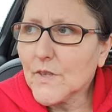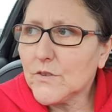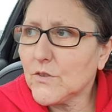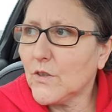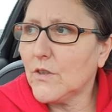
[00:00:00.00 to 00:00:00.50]

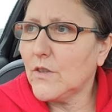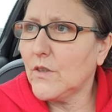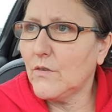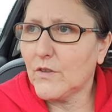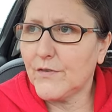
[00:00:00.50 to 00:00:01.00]
So
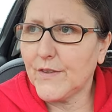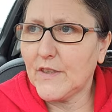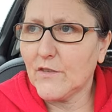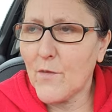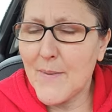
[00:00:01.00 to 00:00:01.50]
it was a
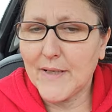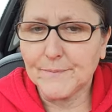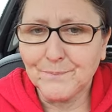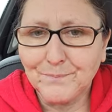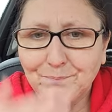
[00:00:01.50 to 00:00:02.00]
figure of a
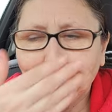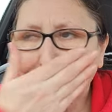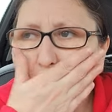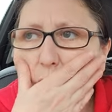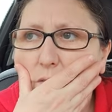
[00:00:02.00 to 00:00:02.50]
man.
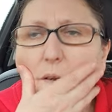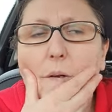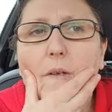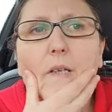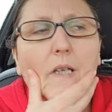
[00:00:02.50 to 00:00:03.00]
I
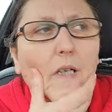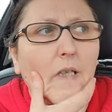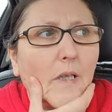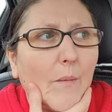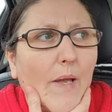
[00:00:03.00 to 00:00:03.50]
thought,
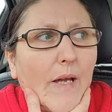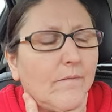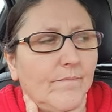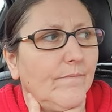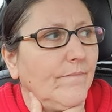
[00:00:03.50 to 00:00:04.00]
and I'm like,
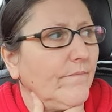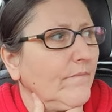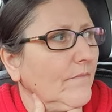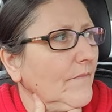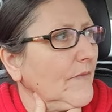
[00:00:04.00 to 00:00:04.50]

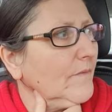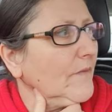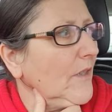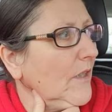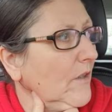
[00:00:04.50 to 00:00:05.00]

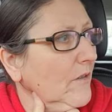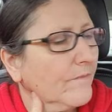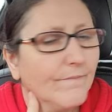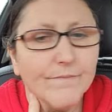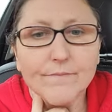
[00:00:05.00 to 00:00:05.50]
hello?
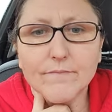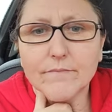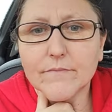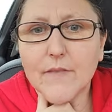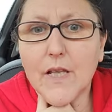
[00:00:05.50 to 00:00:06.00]

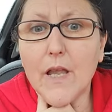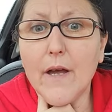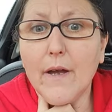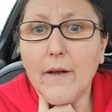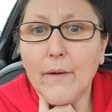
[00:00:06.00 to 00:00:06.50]

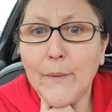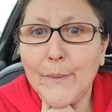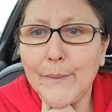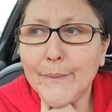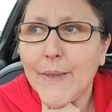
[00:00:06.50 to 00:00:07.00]
Hello?